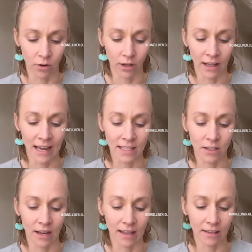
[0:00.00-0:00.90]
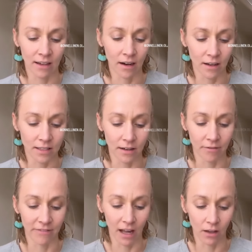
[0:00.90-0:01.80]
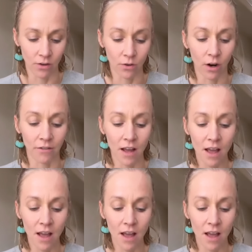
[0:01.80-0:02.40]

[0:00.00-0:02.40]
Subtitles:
oil has the antioxidant value of